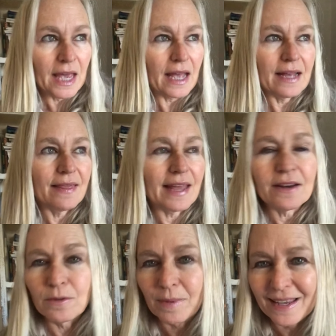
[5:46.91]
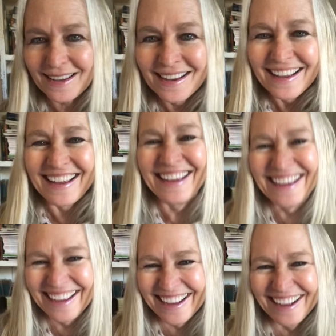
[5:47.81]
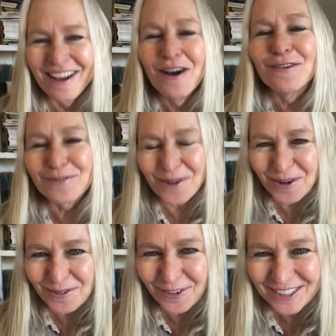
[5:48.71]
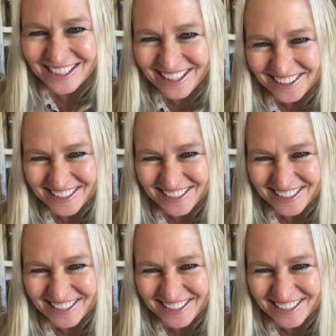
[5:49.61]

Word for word: And that'll be $44.18.